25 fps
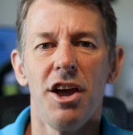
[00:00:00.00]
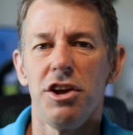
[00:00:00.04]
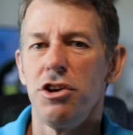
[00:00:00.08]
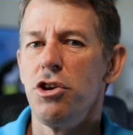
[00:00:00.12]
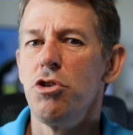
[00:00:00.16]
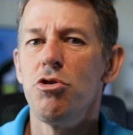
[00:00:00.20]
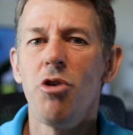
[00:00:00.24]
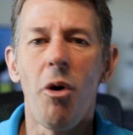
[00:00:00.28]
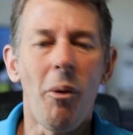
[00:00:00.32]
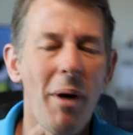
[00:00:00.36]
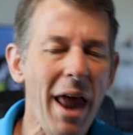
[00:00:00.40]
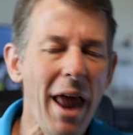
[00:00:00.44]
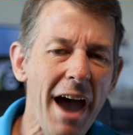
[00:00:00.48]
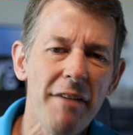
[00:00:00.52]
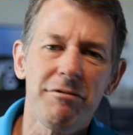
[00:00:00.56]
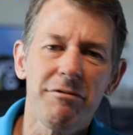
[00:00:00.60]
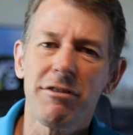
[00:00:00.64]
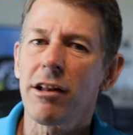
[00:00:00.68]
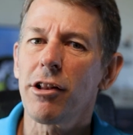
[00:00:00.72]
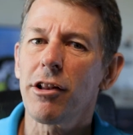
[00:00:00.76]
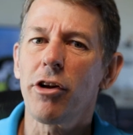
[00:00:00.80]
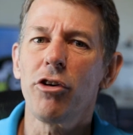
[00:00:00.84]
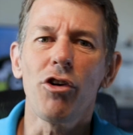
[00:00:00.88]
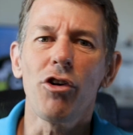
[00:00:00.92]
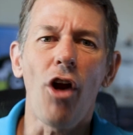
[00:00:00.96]
You don't have
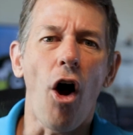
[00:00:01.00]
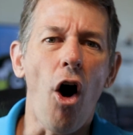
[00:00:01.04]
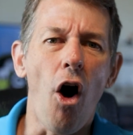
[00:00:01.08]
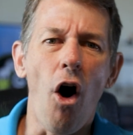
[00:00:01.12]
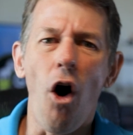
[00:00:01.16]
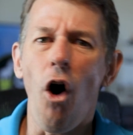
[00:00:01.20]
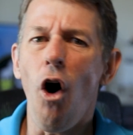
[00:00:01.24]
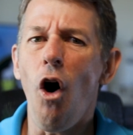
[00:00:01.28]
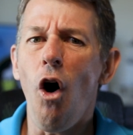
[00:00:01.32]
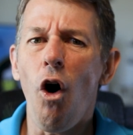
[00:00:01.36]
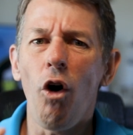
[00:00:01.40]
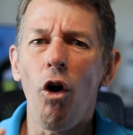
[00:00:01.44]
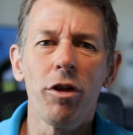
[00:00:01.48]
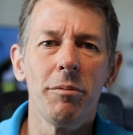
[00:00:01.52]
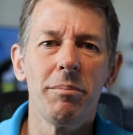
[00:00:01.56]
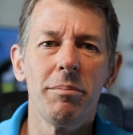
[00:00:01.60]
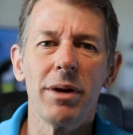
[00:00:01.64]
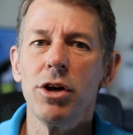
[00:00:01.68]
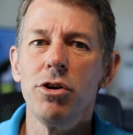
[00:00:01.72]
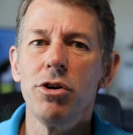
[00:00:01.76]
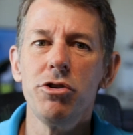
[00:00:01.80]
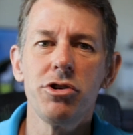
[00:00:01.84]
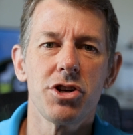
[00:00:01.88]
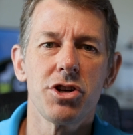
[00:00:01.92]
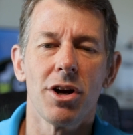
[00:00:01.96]
to learn all the
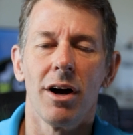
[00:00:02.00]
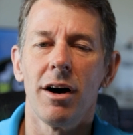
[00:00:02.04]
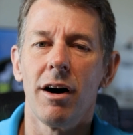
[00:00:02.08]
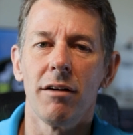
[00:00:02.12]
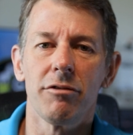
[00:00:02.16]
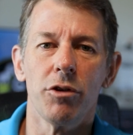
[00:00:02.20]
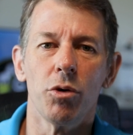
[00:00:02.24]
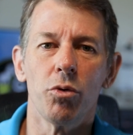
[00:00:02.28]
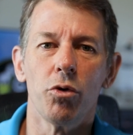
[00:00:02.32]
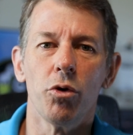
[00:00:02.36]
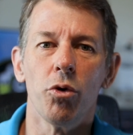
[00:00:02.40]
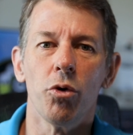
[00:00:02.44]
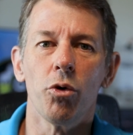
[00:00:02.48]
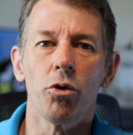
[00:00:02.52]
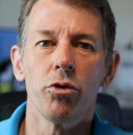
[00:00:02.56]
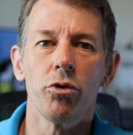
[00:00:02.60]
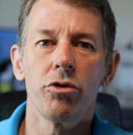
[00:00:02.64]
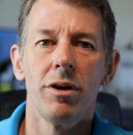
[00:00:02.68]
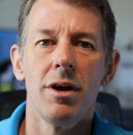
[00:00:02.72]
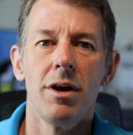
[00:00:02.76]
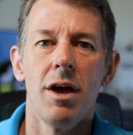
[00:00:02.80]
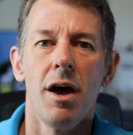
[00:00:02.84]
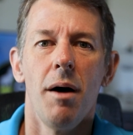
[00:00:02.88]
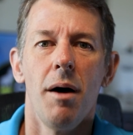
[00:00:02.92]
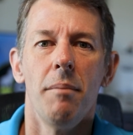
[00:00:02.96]
minutiae of the rules,